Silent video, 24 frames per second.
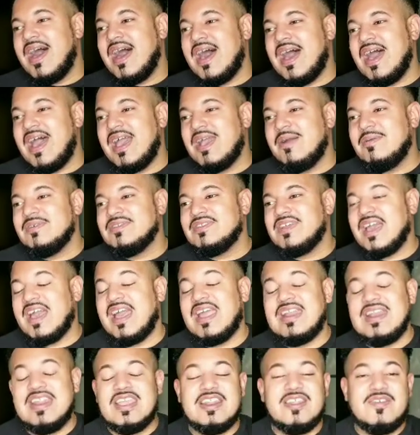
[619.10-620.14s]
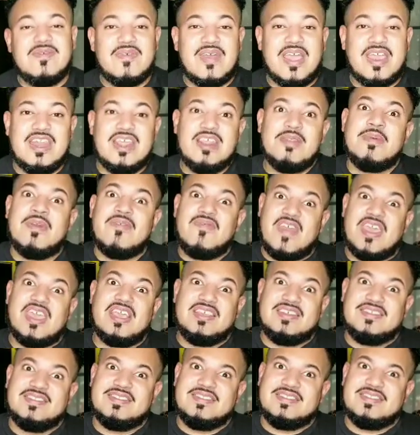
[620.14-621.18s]
I was like, I need my
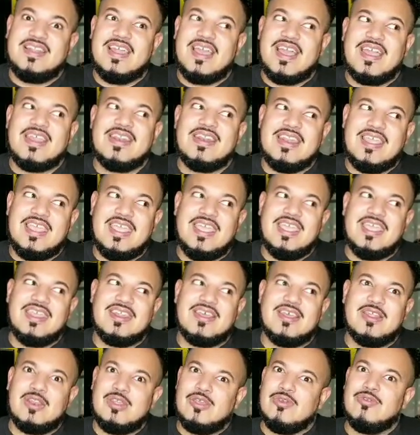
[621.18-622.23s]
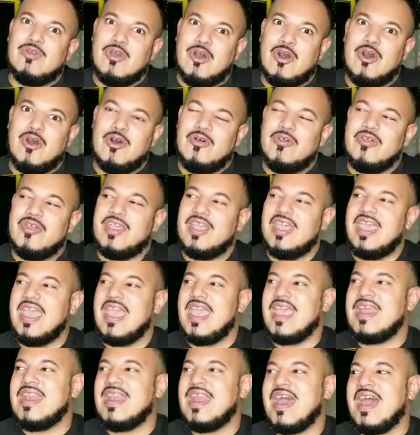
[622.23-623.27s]
fix. Like, I need a new doll.
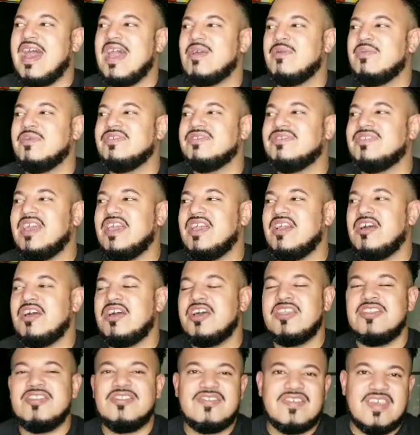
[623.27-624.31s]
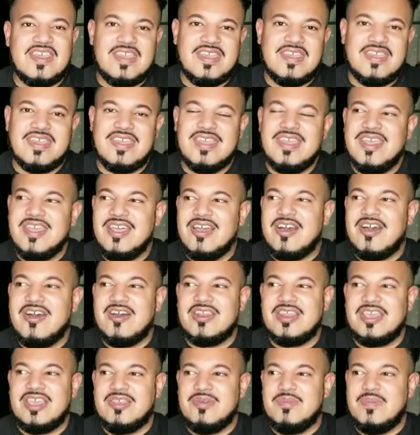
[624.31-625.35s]
And I was like hunting
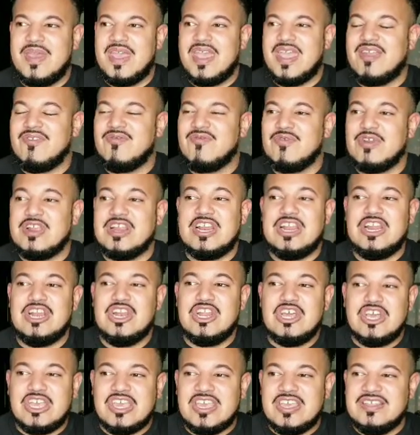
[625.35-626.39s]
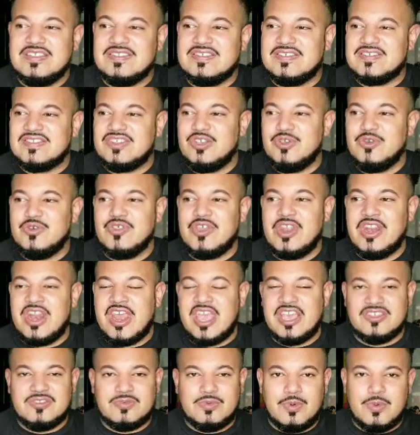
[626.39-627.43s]
on eBay and really looking to see who the
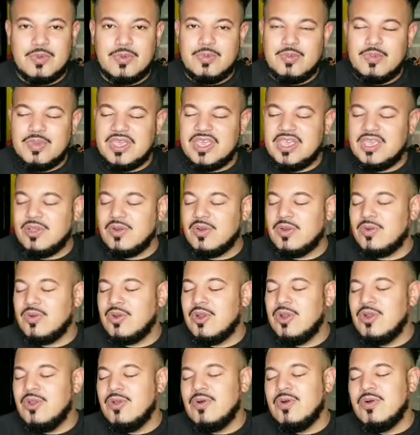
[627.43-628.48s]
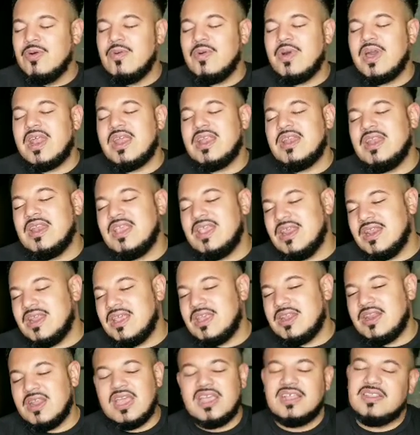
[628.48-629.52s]
next one would be or what I
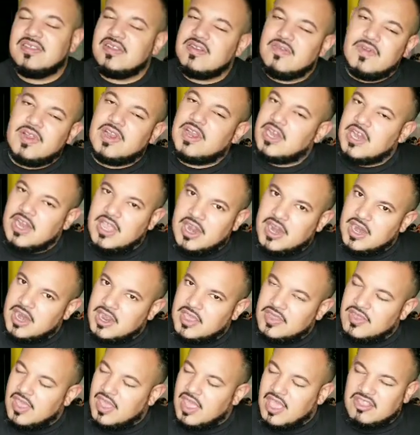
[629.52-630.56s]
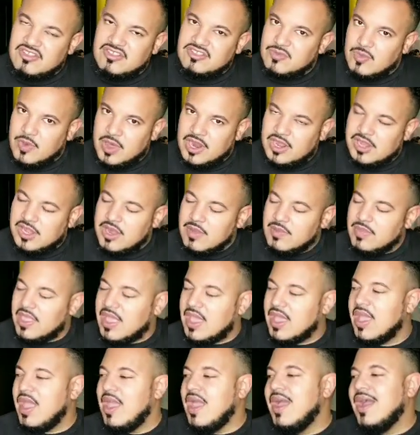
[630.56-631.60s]
needed. I didn't really need anything. I just wanted
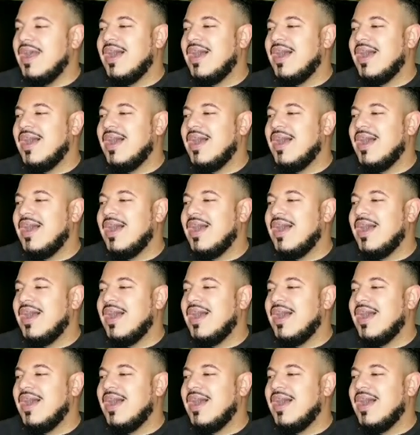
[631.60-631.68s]
something.